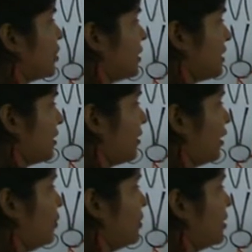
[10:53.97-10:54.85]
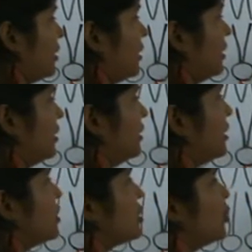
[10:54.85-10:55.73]
turns around,
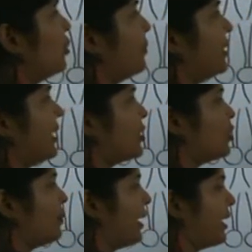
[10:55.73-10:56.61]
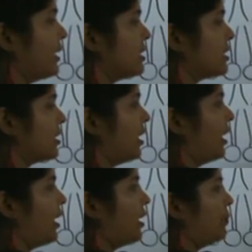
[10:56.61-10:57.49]
these 2 potassium ions
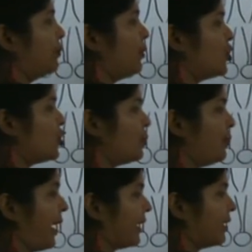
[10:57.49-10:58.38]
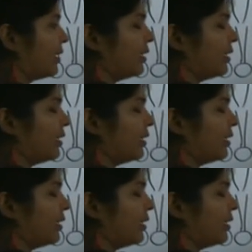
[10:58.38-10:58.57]
are pushed back